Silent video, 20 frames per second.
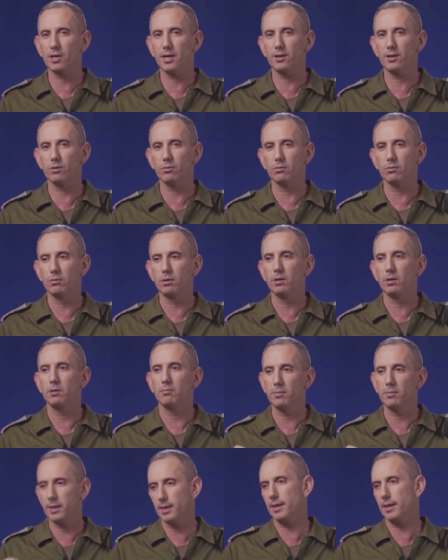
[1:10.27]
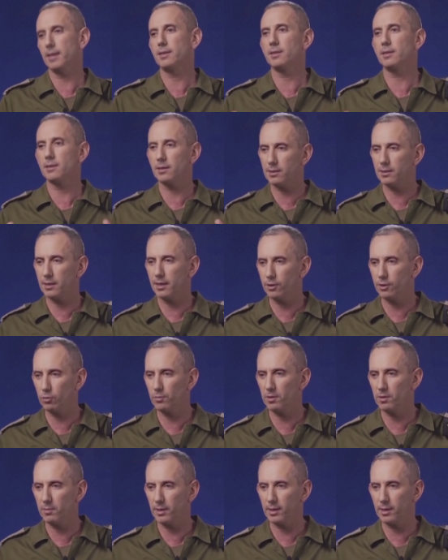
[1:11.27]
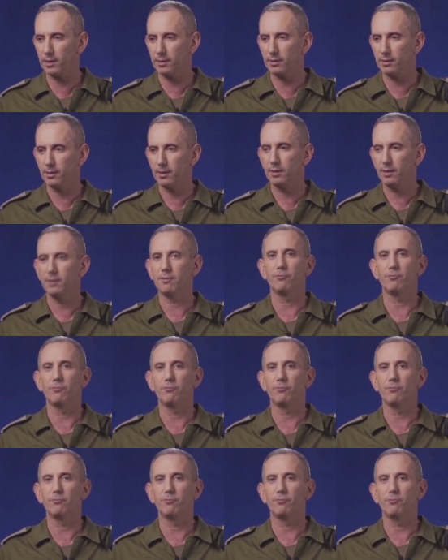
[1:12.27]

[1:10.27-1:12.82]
both defensively and offensively,